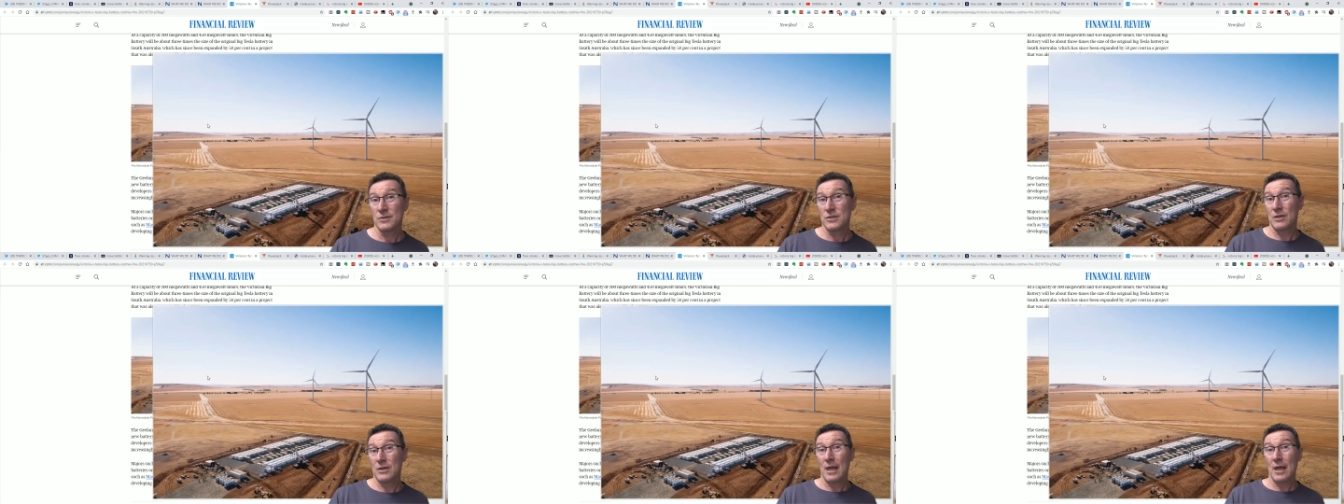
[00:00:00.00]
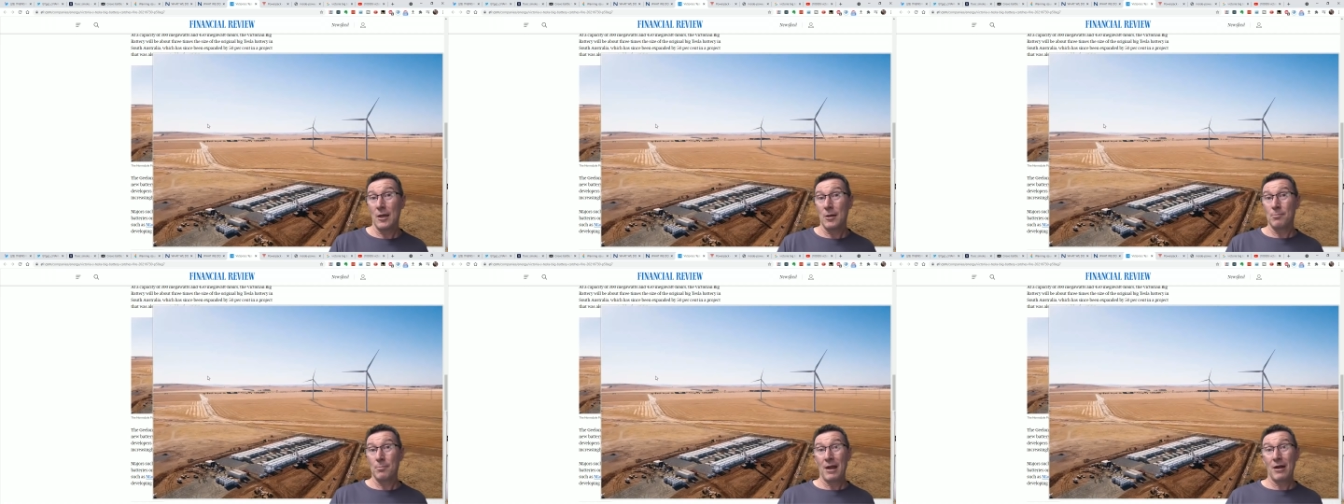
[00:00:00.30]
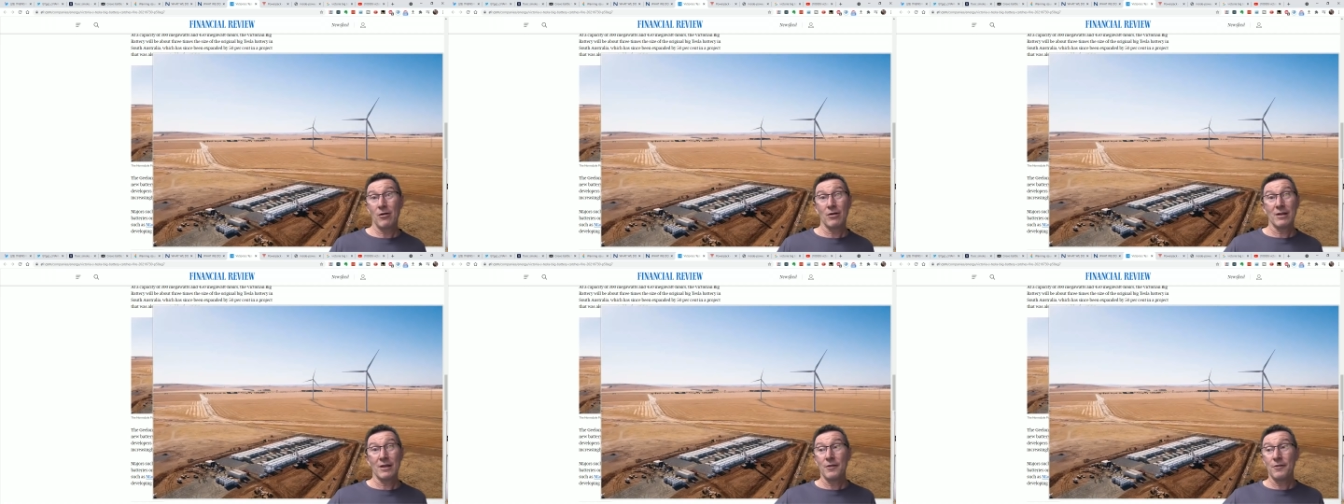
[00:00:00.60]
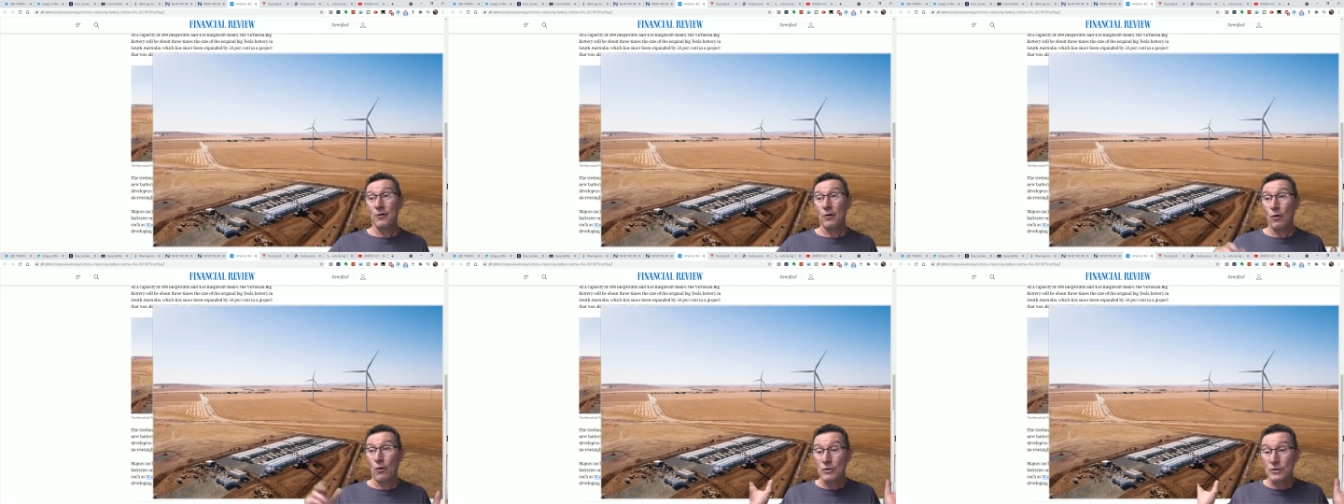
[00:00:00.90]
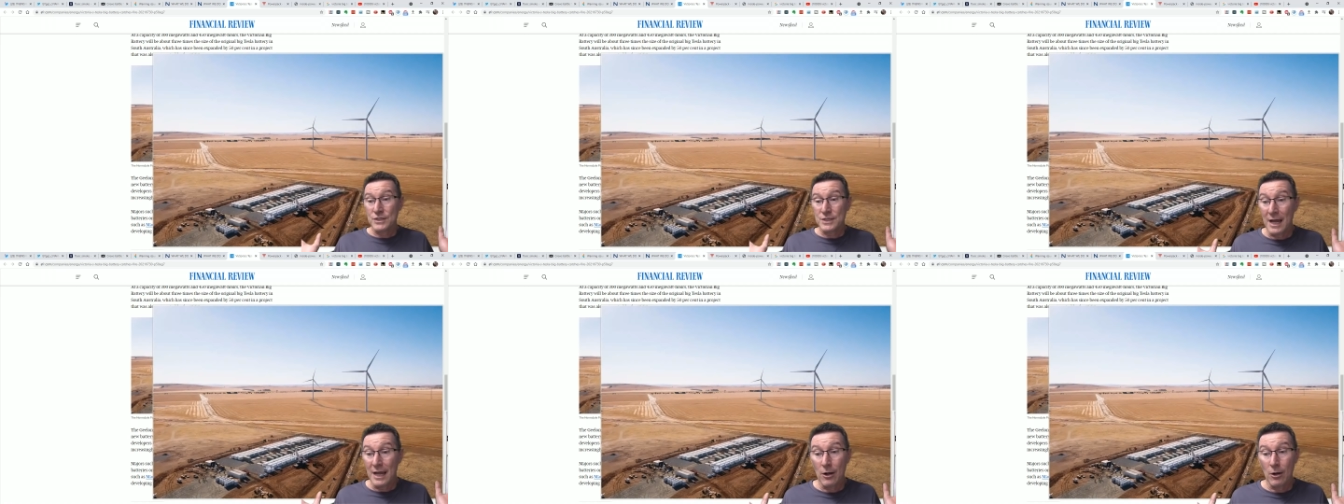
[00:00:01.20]
So yeah, apparently the
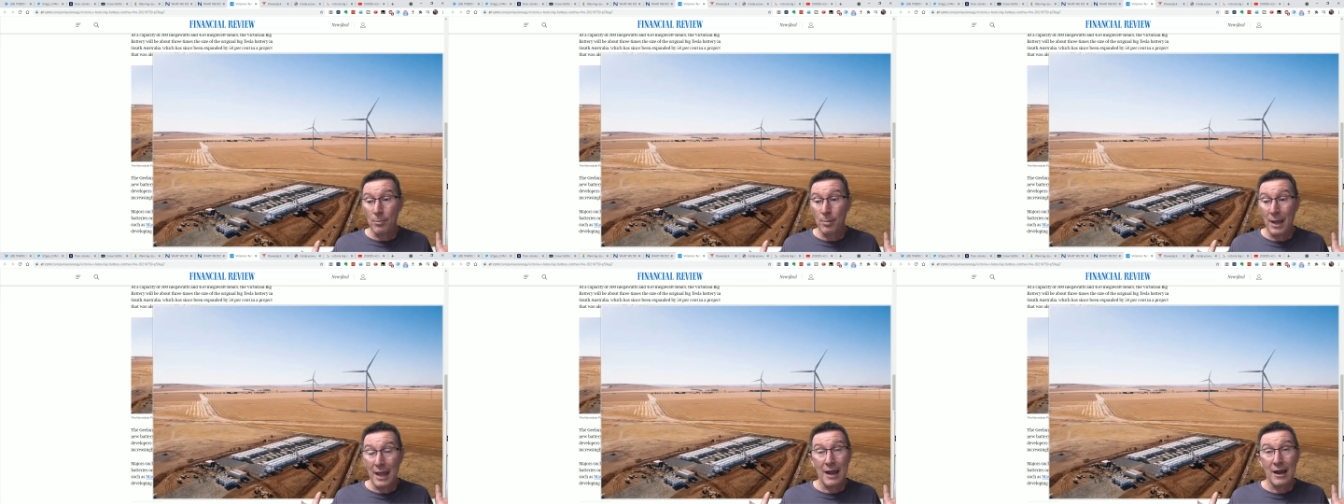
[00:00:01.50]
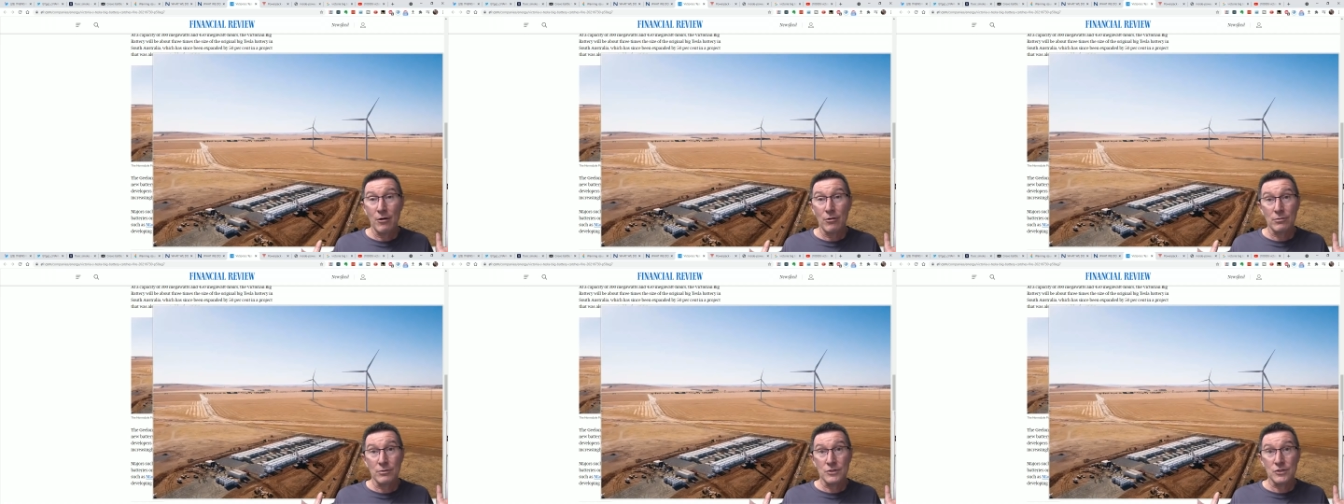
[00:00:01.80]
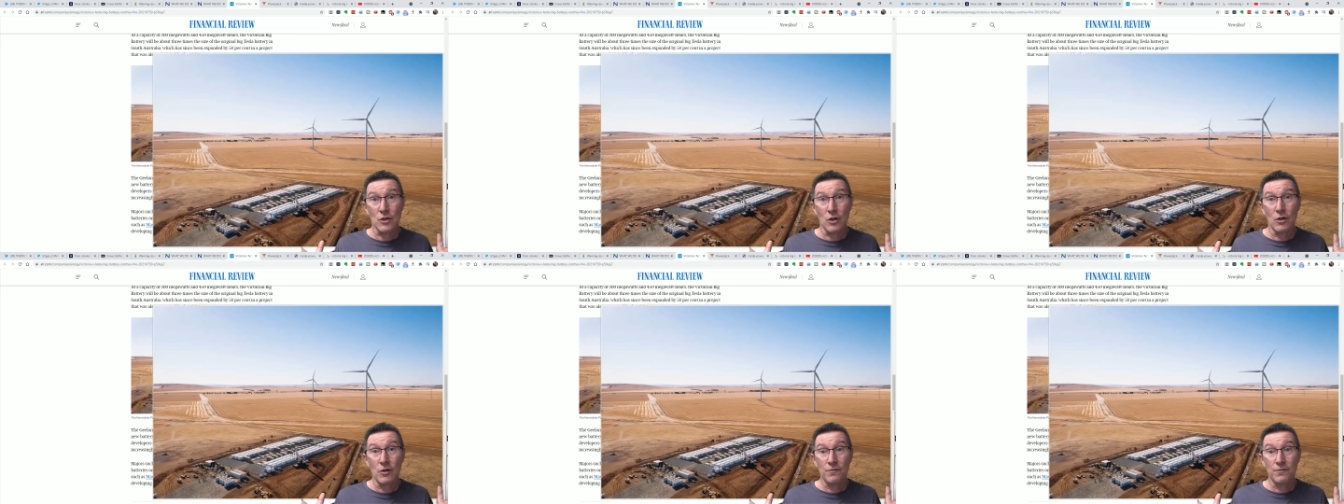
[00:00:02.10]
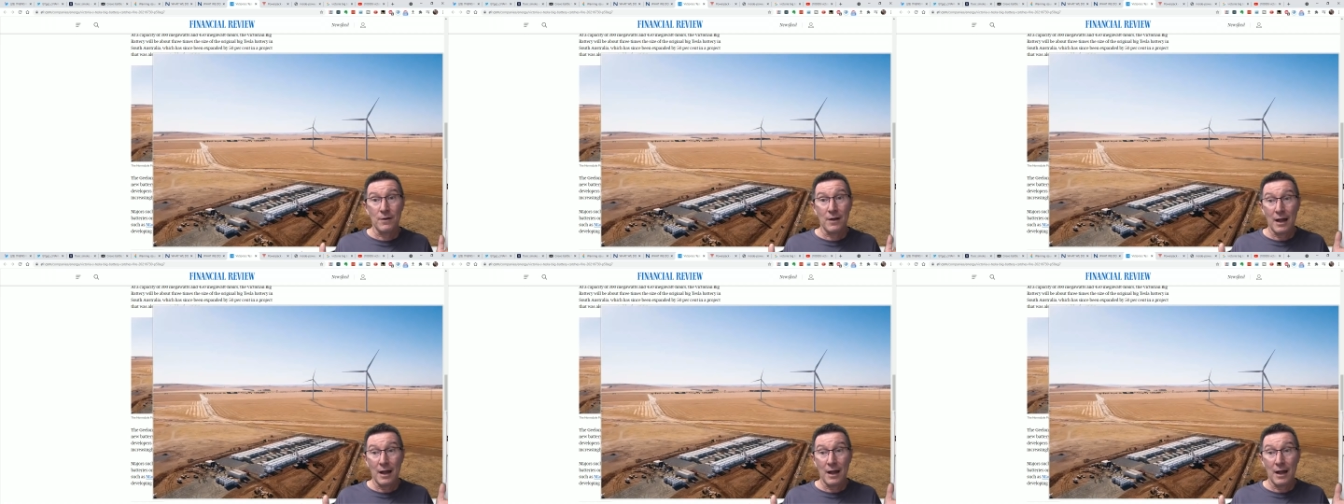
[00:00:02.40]
Hornsdale Power Reserve,